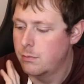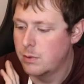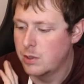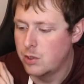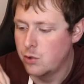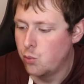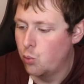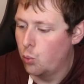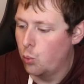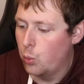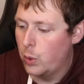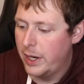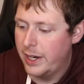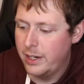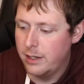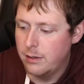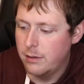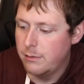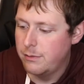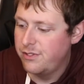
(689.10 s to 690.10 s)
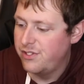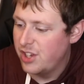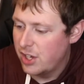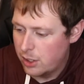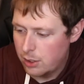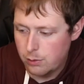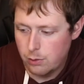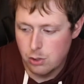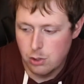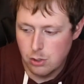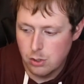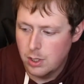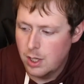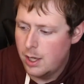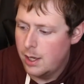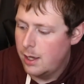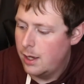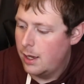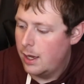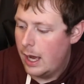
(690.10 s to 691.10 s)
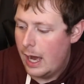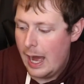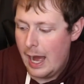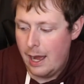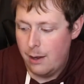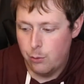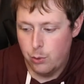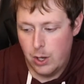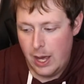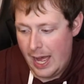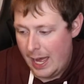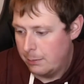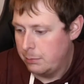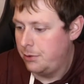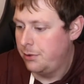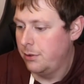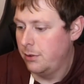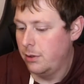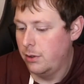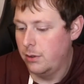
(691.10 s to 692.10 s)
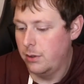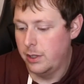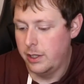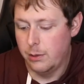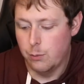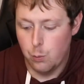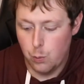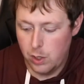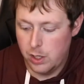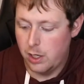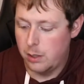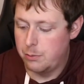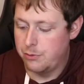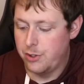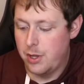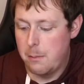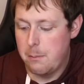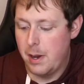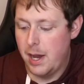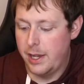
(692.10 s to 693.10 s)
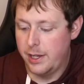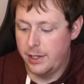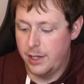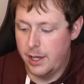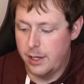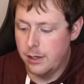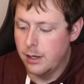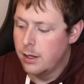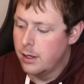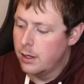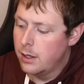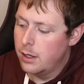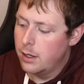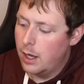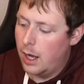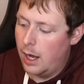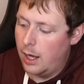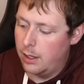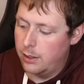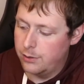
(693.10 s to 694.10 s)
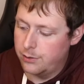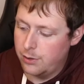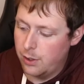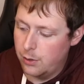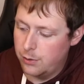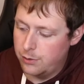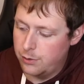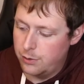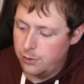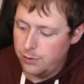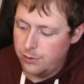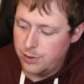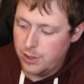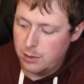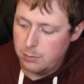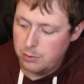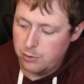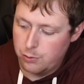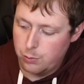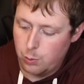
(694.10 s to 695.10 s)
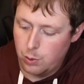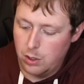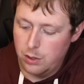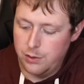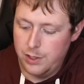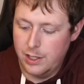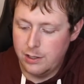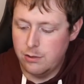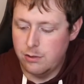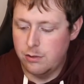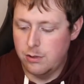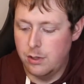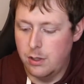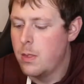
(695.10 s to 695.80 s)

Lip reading: Great dinner roll. I will absolutely 100% buy again. Let's go into the cinnamon swirl next.